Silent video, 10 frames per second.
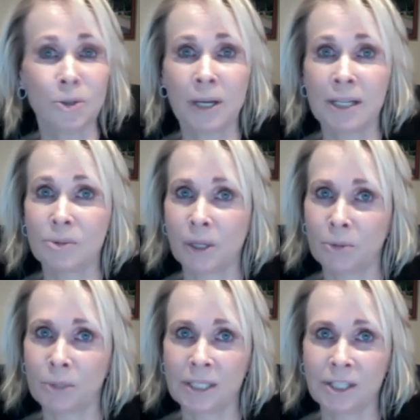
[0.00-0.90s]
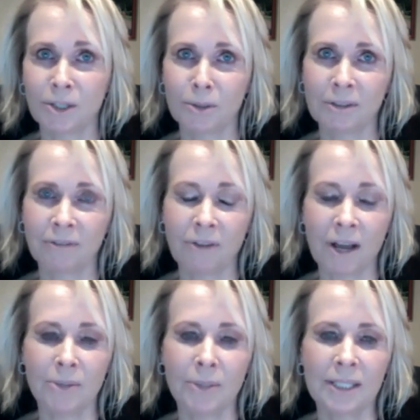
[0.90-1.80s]
you, as we always do, to
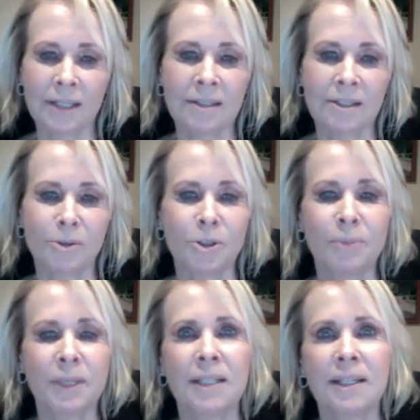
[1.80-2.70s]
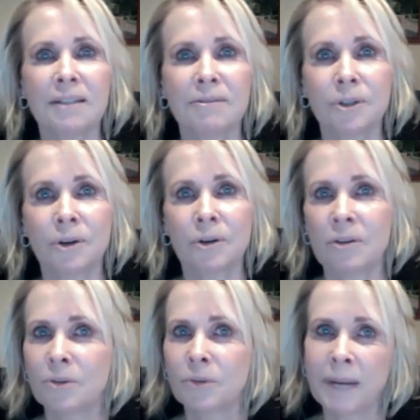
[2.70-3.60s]
follow us on social media for all
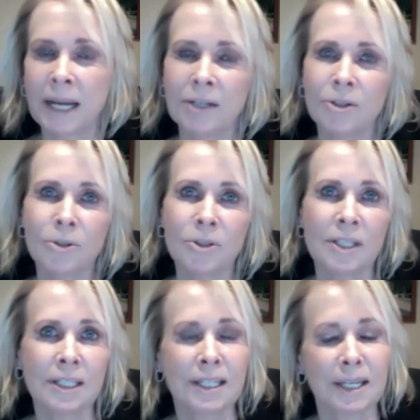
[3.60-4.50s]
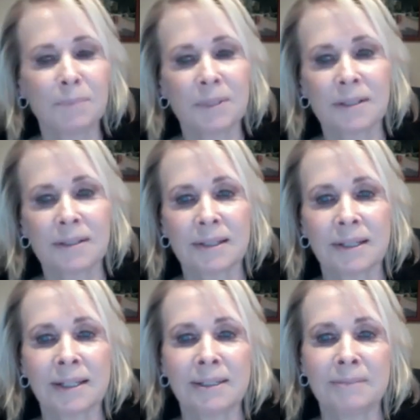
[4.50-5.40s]
the reminders, the tips
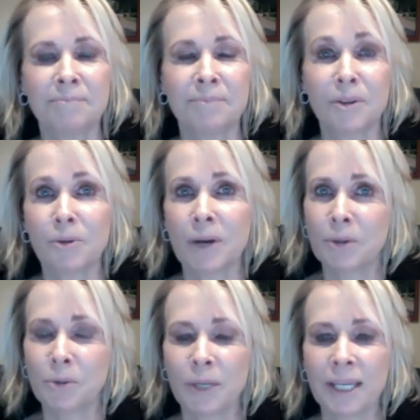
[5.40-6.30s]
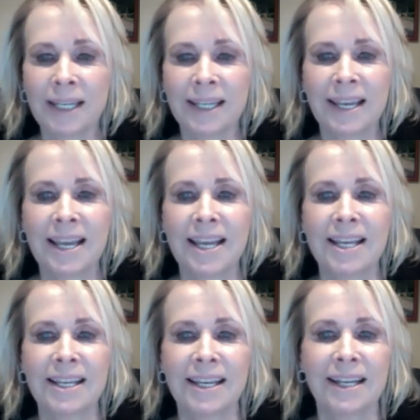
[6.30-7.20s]
throughout the week.
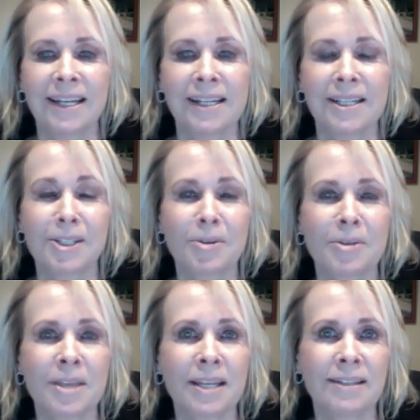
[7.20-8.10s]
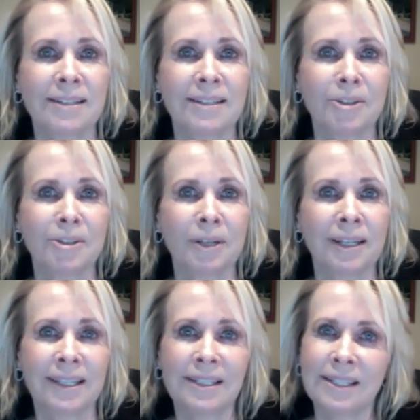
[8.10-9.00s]
so that you can
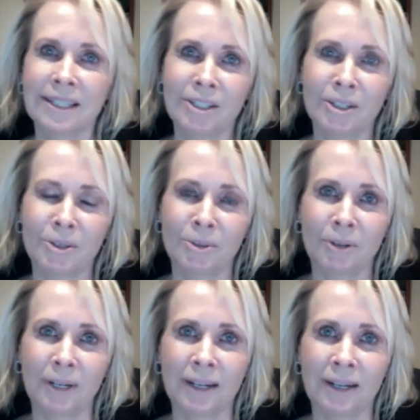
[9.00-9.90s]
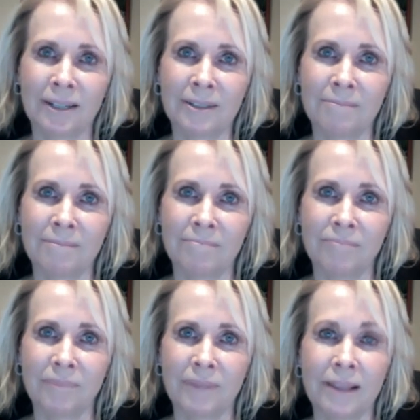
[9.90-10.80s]
continue
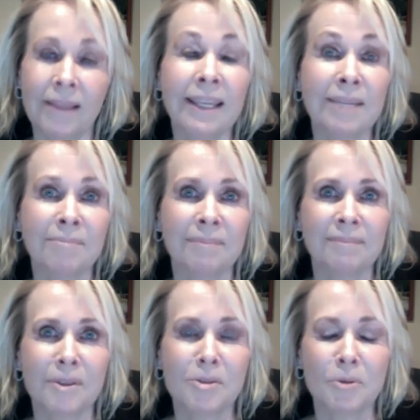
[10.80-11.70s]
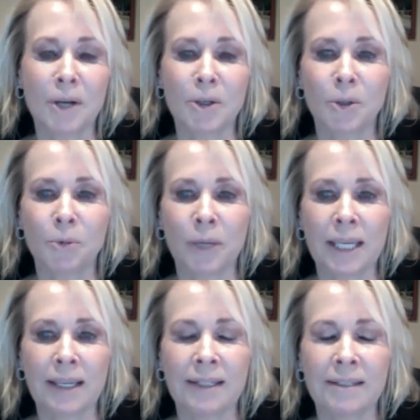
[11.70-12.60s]
the theme throughout your
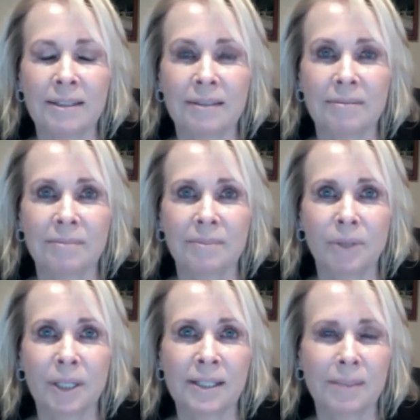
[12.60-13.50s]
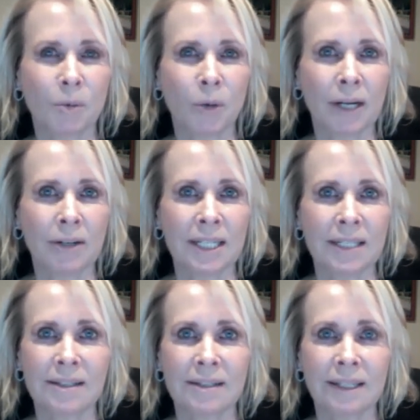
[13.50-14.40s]
week and bring some
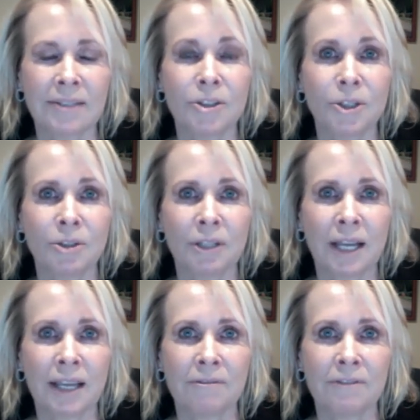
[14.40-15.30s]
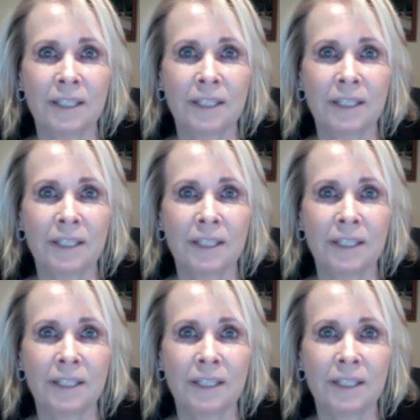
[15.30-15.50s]
awareness into your life.